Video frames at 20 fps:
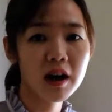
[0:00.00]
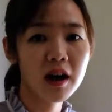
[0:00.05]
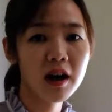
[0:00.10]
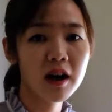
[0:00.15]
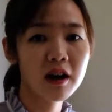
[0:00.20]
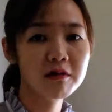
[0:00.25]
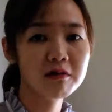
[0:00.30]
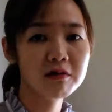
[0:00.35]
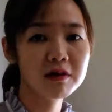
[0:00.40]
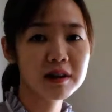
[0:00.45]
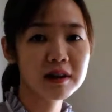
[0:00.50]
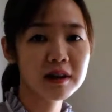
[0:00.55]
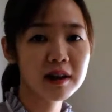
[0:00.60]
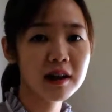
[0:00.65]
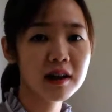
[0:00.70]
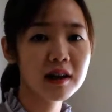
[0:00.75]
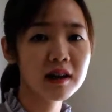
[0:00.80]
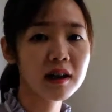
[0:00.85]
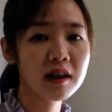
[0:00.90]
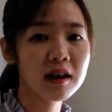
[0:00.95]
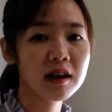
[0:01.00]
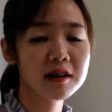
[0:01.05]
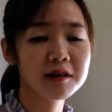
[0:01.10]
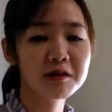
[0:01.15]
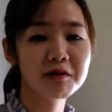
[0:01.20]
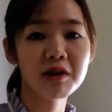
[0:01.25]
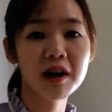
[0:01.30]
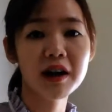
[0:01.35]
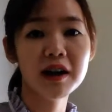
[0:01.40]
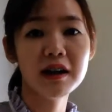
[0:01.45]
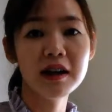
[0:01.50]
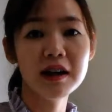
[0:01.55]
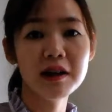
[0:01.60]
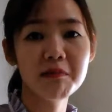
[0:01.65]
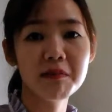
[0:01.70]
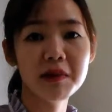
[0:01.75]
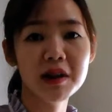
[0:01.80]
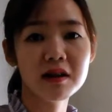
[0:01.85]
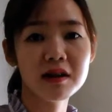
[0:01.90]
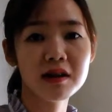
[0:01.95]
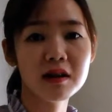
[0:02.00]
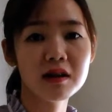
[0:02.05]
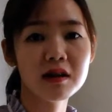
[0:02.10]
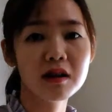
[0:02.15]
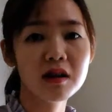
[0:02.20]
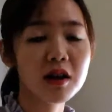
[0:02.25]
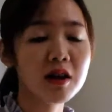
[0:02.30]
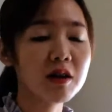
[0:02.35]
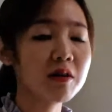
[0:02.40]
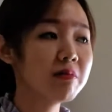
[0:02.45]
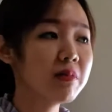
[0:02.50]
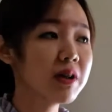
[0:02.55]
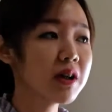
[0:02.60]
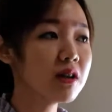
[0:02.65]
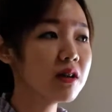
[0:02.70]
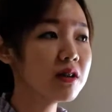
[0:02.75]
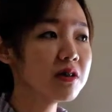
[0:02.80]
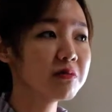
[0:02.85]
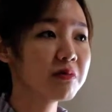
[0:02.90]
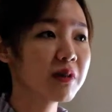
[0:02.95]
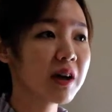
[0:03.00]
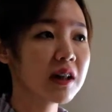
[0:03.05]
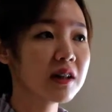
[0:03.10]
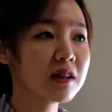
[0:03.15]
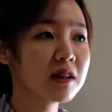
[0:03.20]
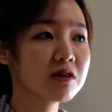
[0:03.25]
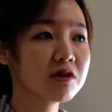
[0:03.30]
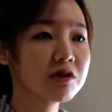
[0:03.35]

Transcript: I would say it is quite limited, because when the